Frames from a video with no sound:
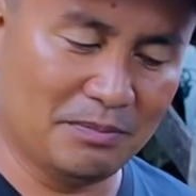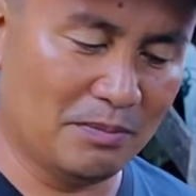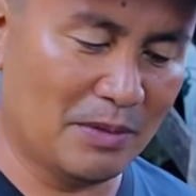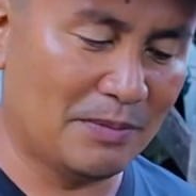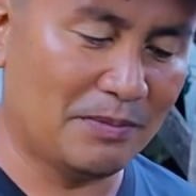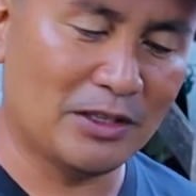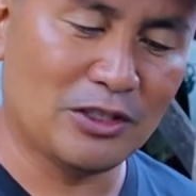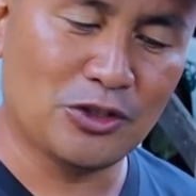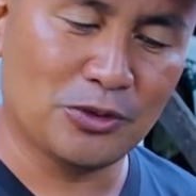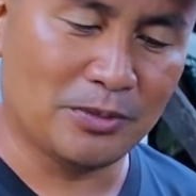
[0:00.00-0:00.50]

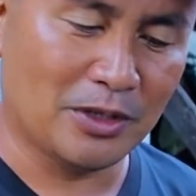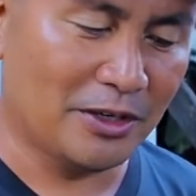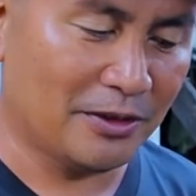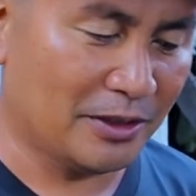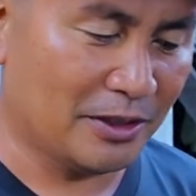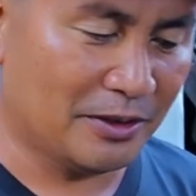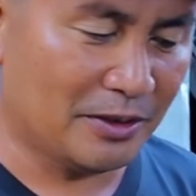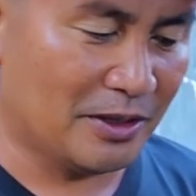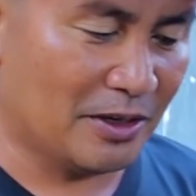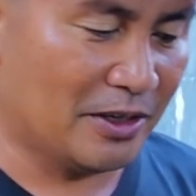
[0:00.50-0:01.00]
maybe
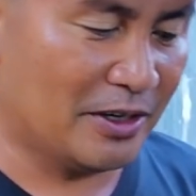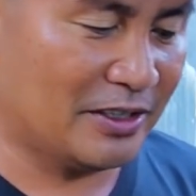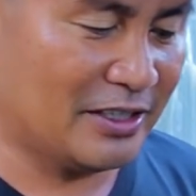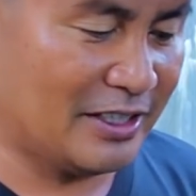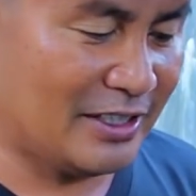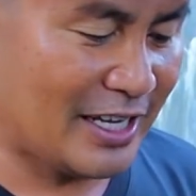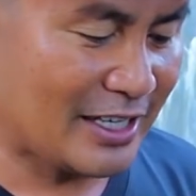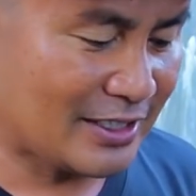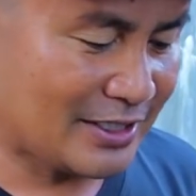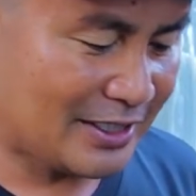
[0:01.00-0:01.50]
tomorrow or
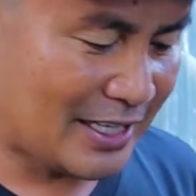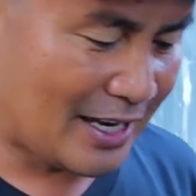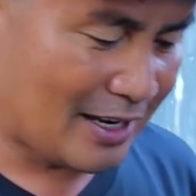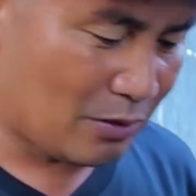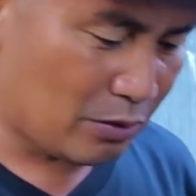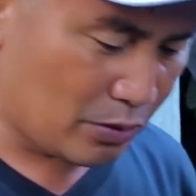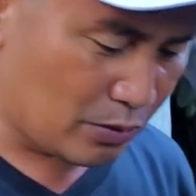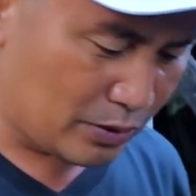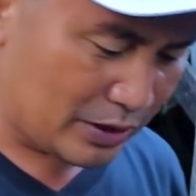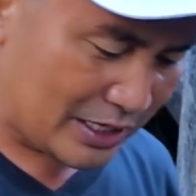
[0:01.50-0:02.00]
the next day
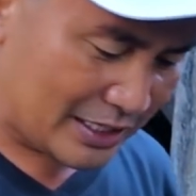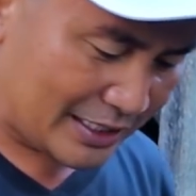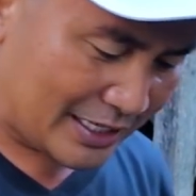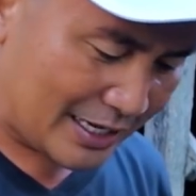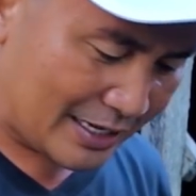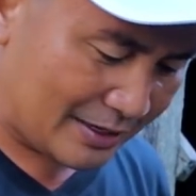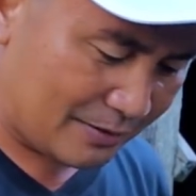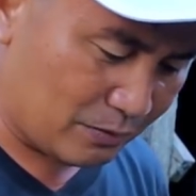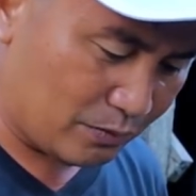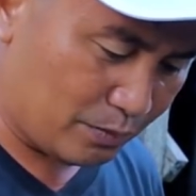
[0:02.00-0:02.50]
we will
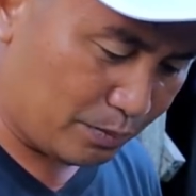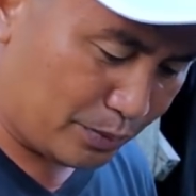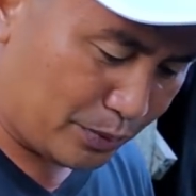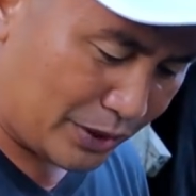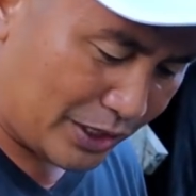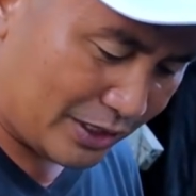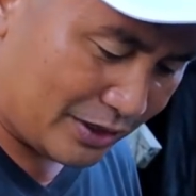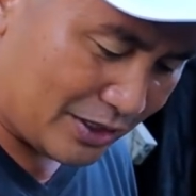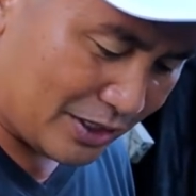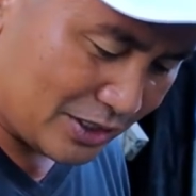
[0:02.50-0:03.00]
again
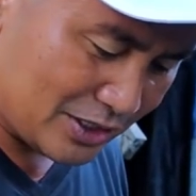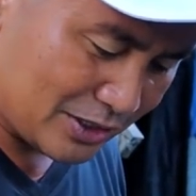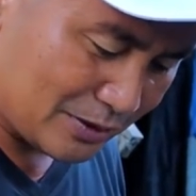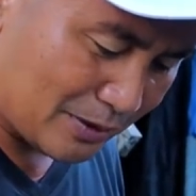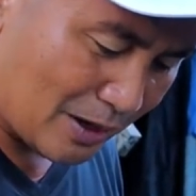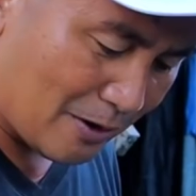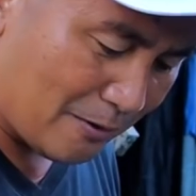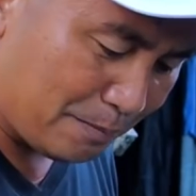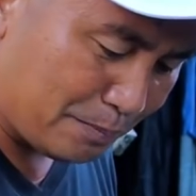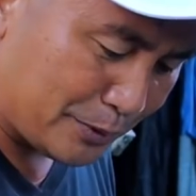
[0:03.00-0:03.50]
breed this
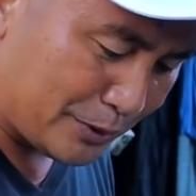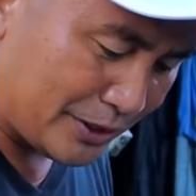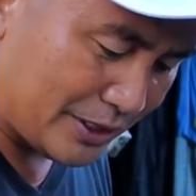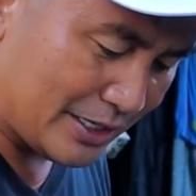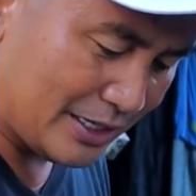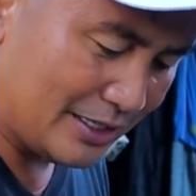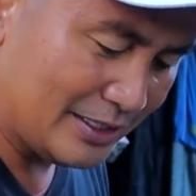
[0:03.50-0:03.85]
crown pearl.